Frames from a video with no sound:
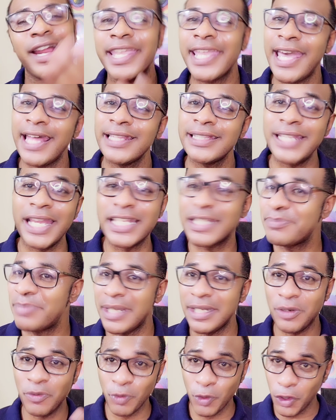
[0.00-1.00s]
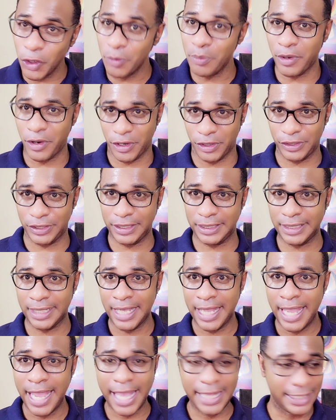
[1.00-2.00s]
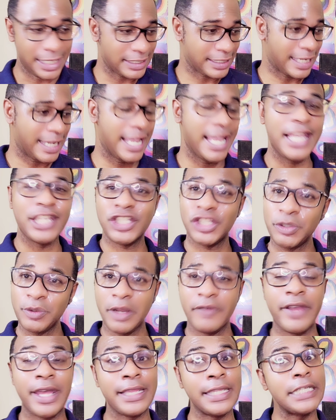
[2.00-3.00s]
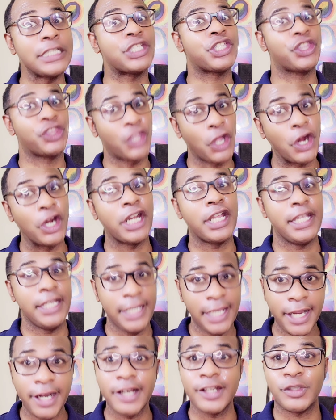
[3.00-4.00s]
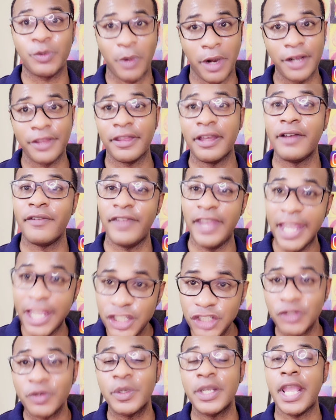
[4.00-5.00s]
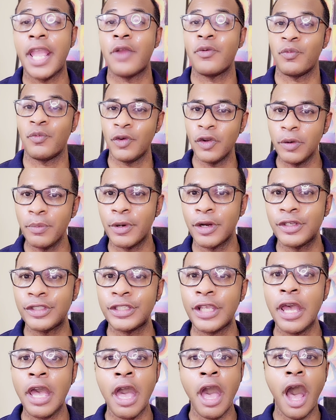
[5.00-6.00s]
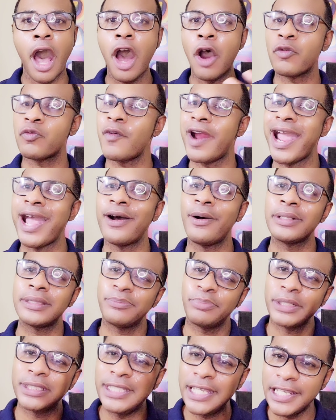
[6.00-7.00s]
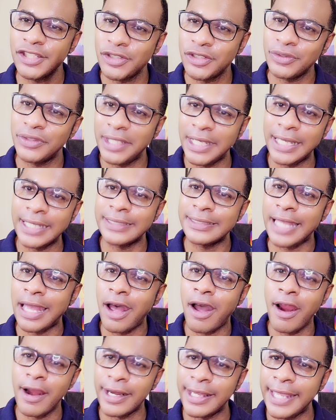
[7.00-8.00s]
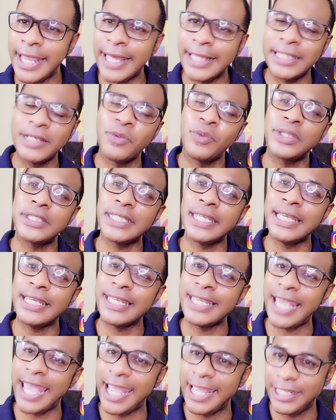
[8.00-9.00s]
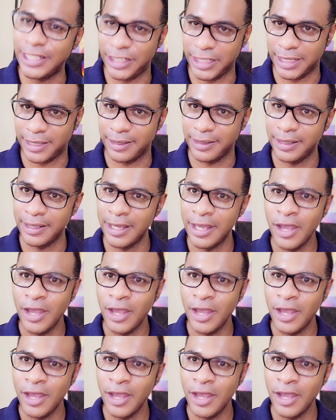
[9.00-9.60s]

R. Kelly, there's been rumors, and there's a history of at least 30 years worth of history and rumors around potential things that R. Kelly was engaging.